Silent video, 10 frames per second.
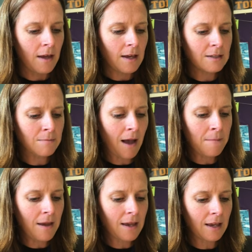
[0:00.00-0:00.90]
Is mom
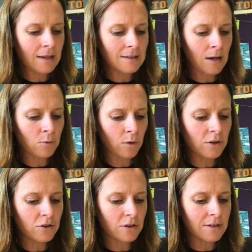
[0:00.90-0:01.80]
making it sound
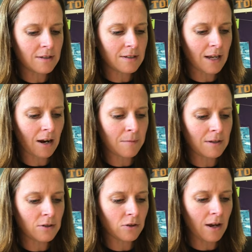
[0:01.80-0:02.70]
worse just to scare
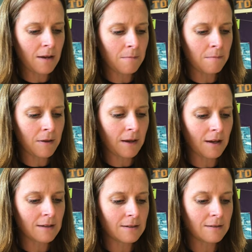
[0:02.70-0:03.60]
me straight?
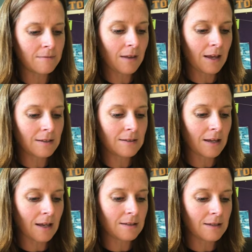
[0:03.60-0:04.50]
Because, as
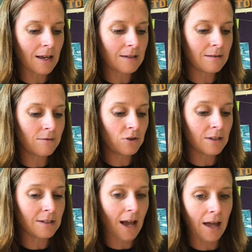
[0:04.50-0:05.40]
dad says,
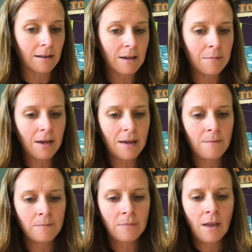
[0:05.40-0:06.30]
she's coddling me?
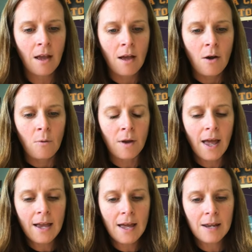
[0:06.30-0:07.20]
When
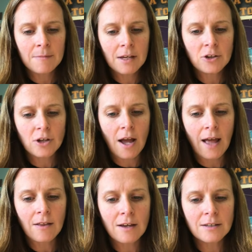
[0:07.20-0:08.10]
I got amnesia,
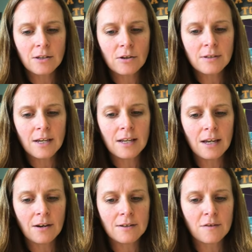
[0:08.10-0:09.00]
I lost 13
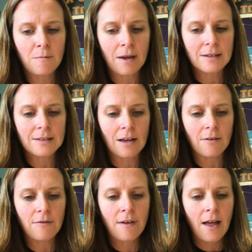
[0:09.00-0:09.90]
years of
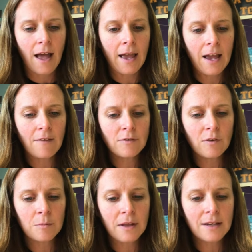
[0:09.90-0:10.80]
myself. I have to
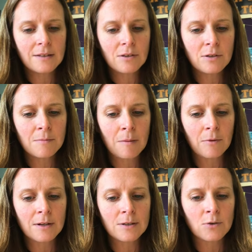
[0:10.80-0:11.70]
replace those
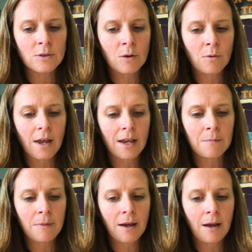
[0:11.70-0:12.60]
memories using what I
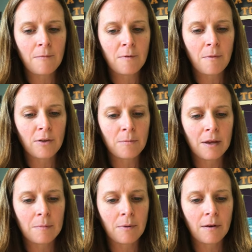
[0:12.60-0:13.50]
can pick up from other
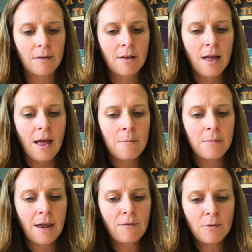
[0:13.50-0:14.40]
people.
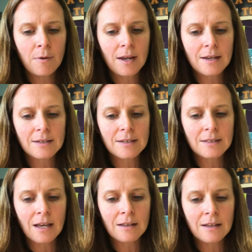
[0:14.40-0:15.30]
But everyone has a
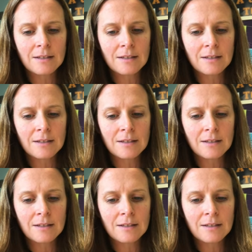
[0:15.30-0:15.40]
slightly